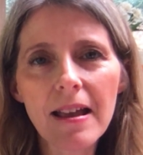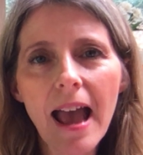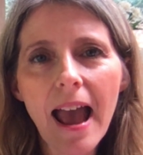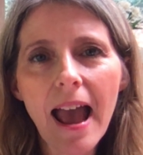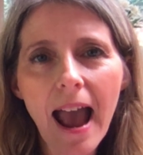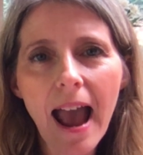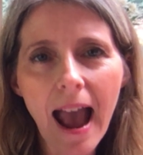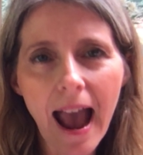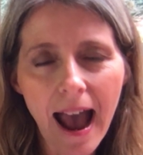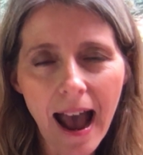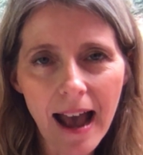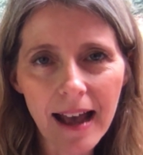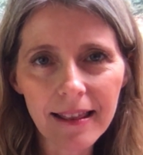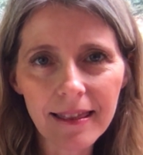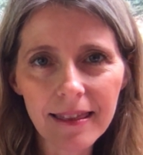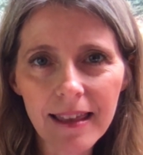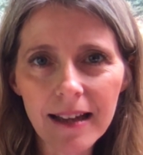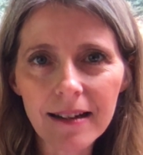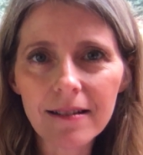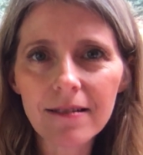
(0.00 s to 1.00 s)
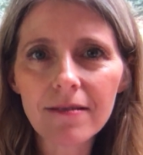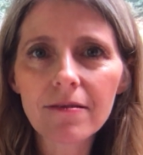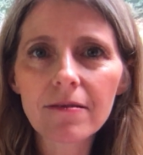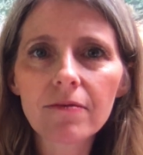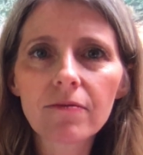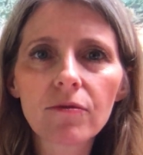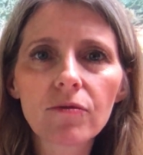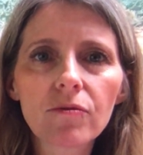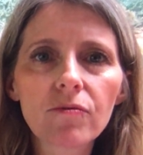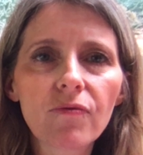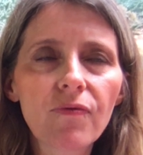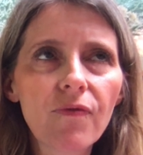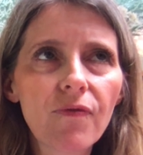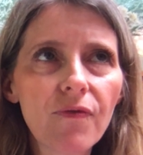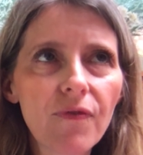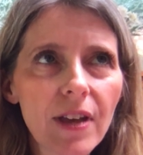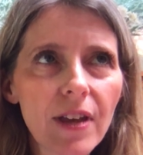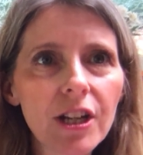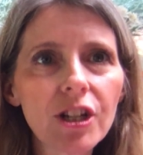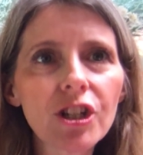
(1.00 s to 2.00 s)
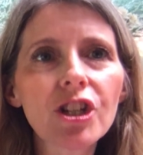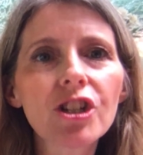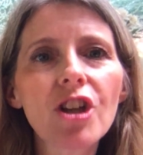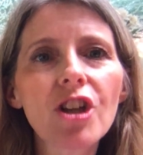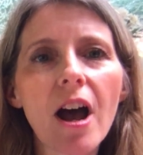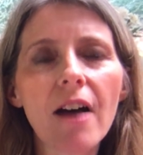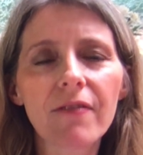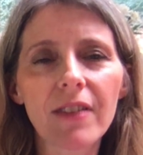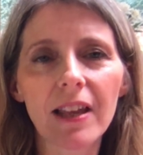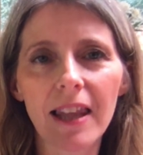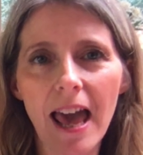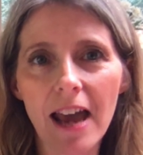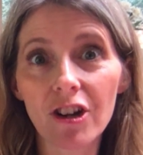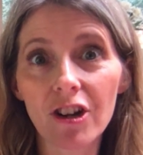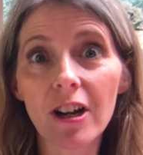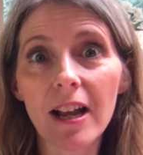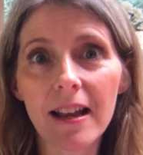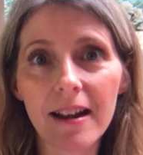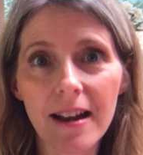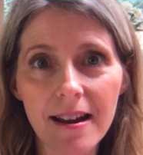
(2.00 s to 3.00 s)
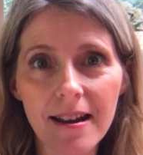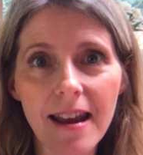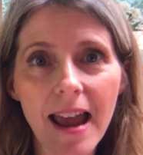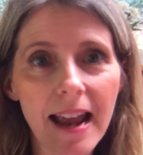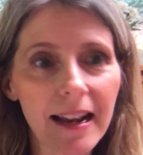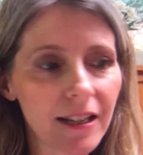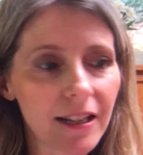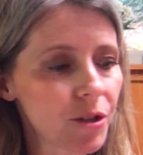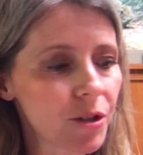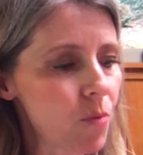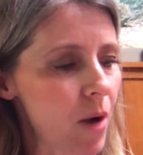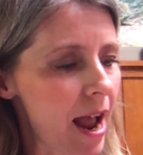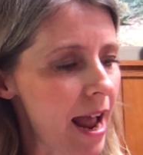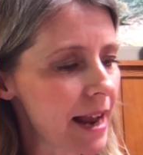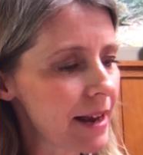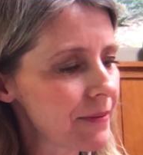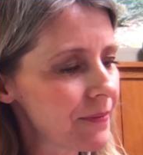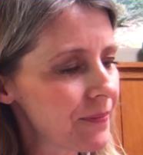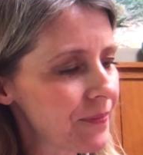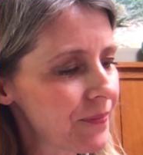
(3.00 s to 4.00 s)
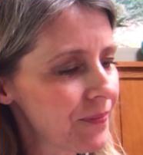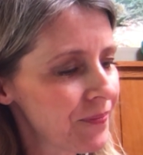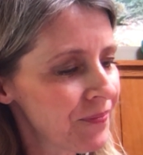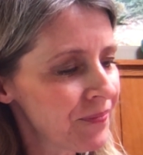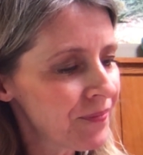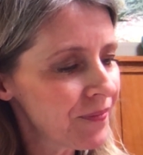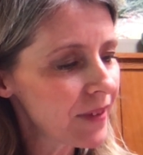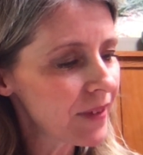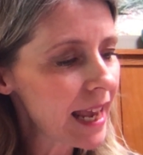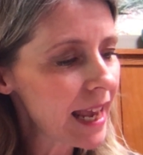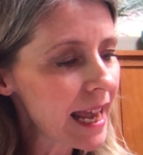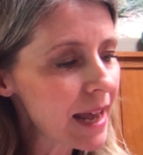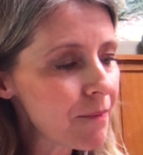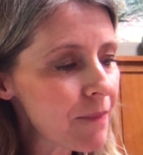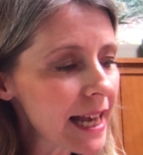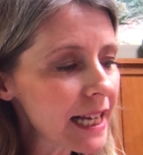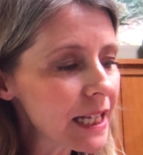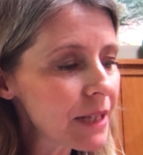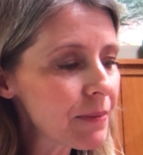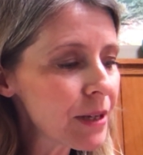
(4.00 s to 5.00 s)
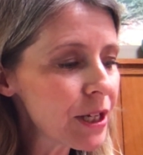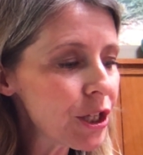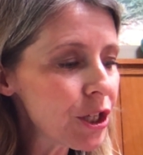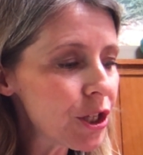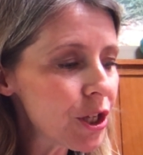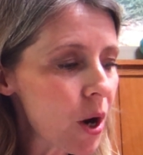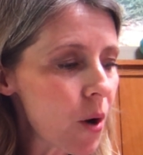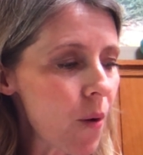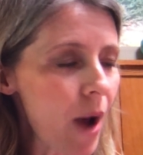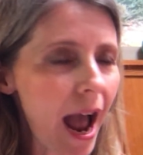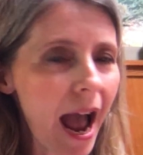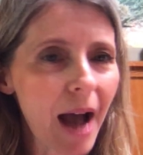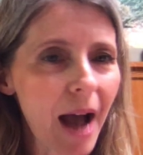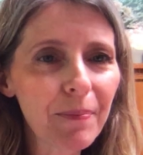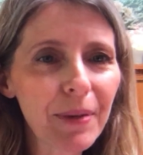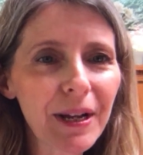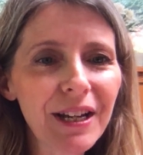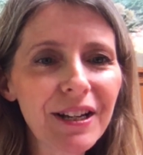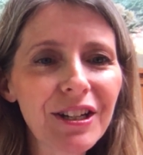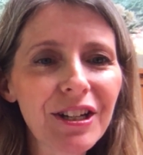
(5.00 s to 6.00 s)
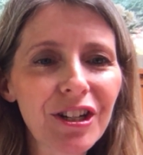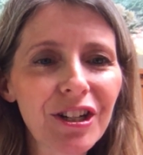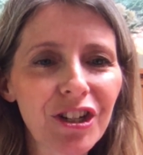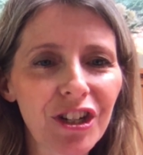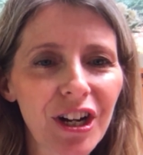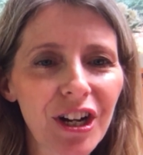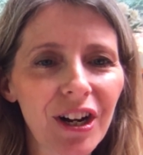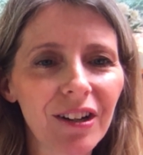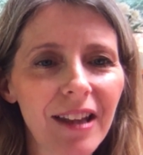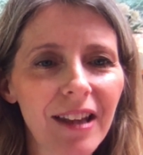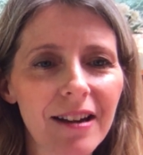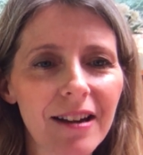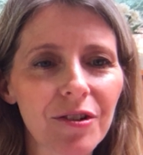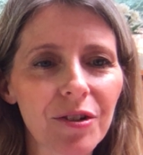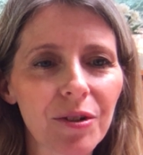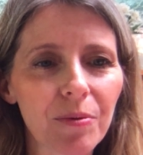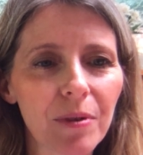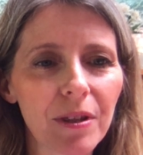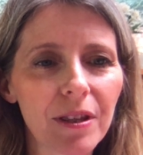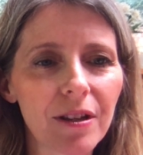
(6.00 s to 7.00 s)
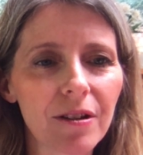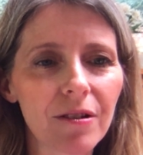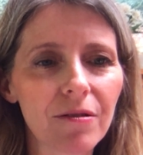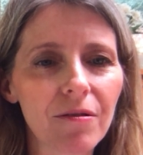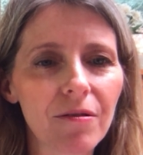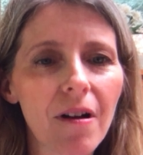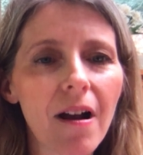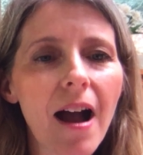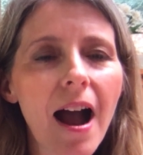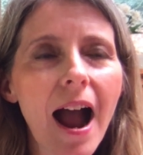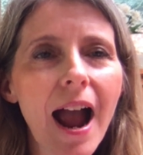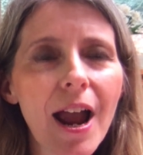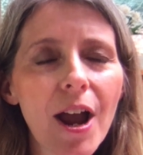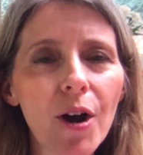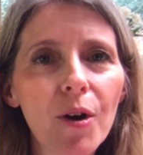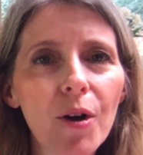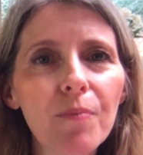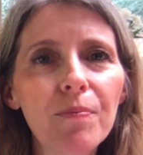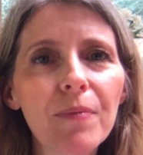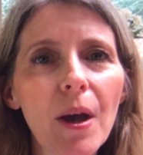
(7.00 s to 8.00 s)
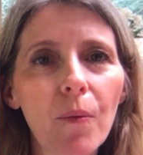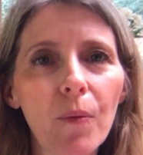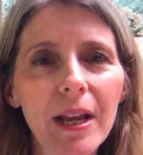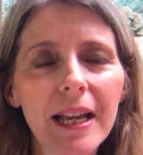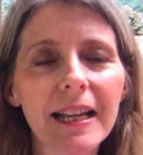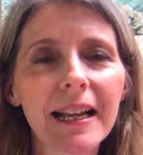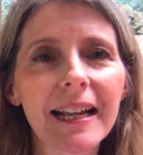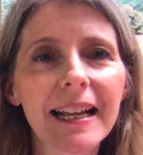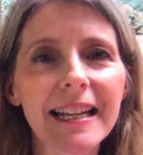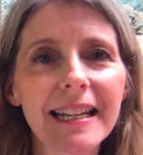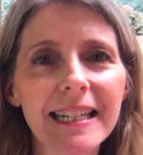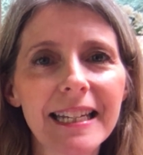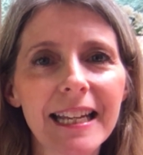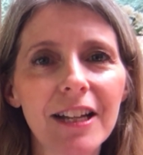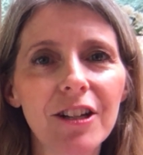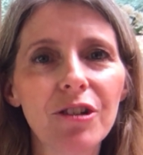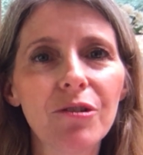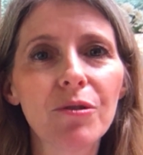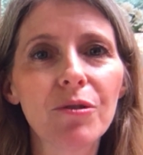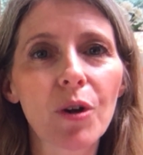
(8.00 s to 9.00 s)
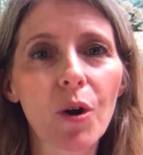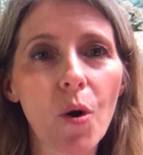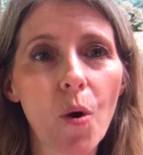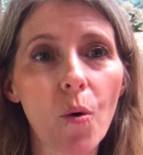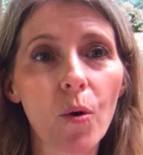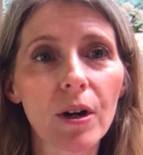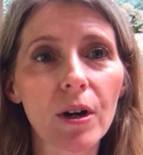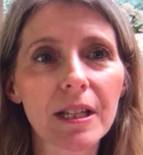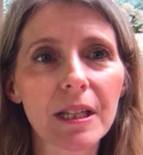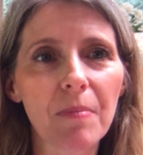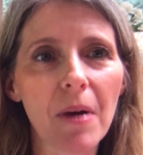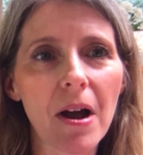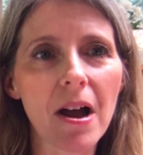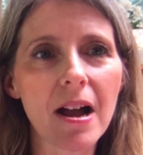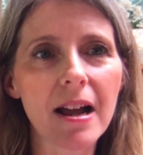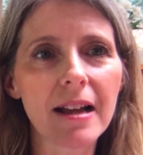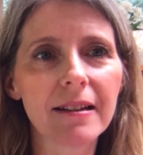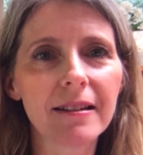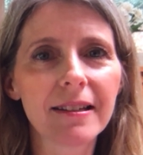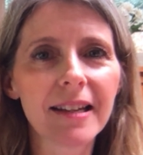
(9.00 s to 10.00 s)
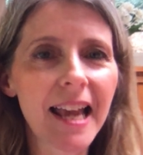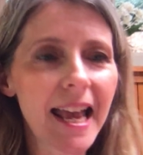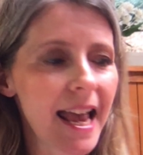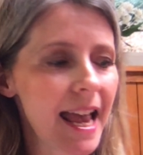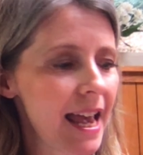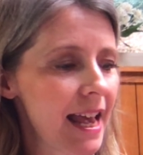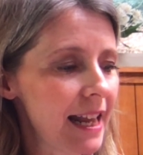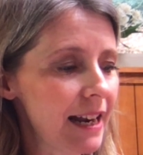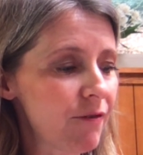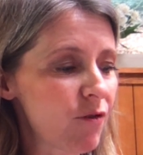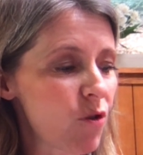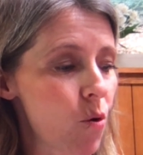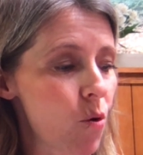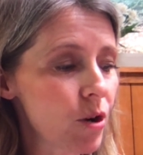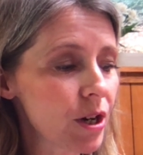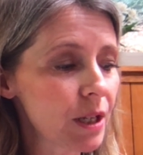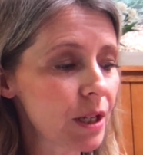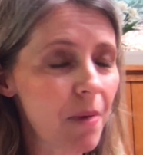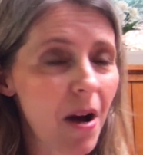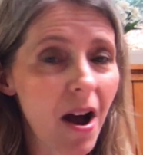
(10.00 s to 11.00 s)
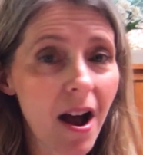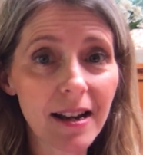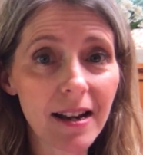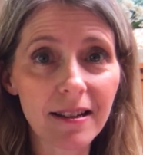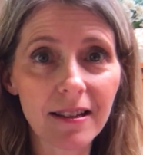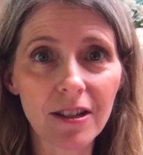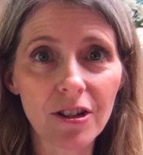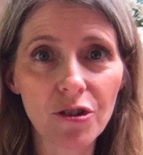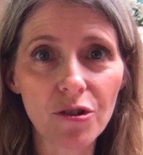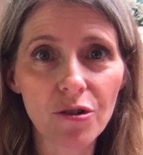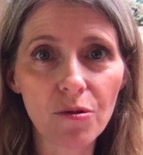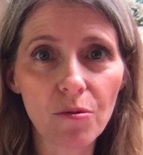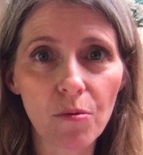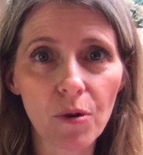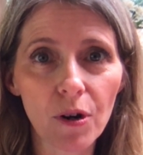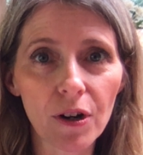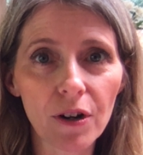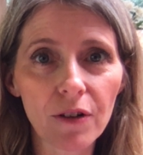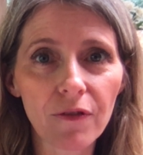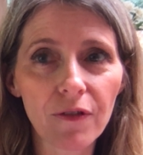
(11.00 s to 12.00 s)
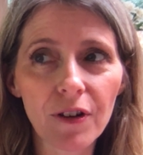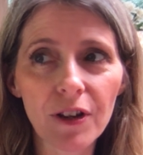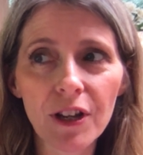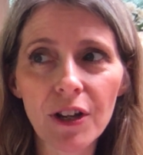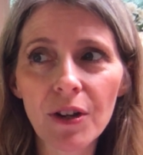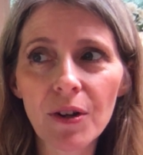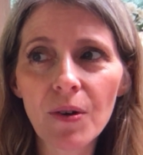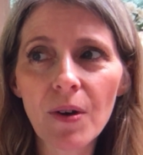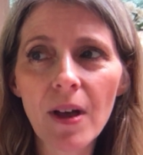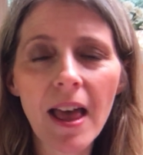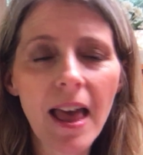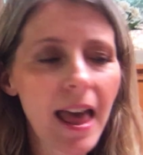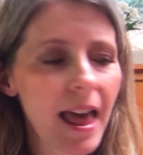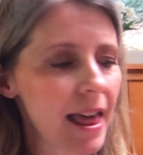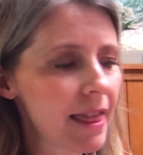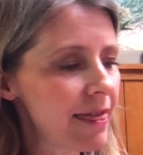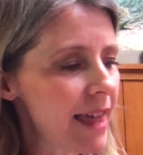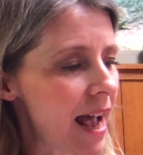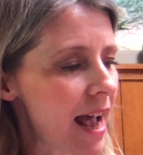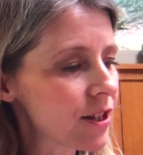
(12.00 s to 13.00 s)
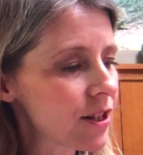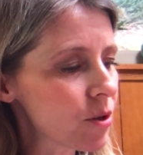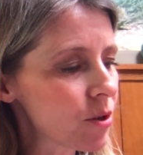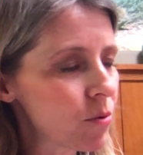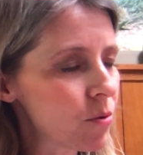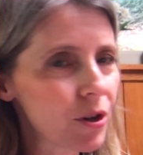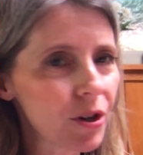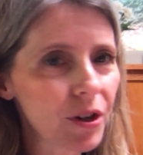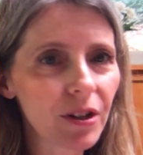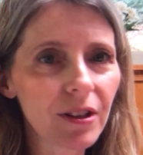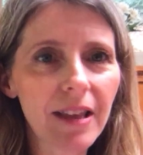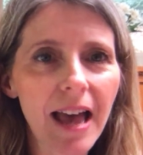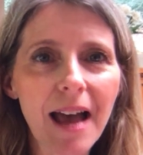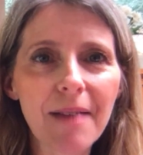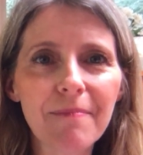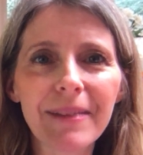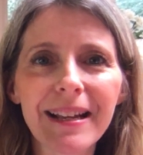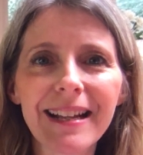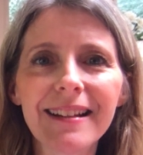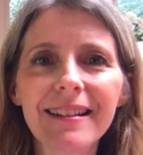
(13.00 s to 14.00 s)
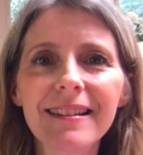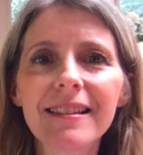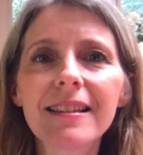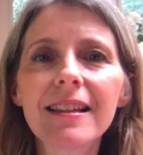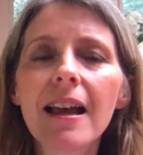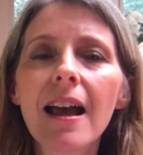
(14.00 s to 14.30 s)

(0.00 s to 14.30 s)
add that finishes off the letter in a nice way. It makes me so happy to share letters with you. I hope that we can continue to correspond. And if correspond is a new word for you, that's a word that means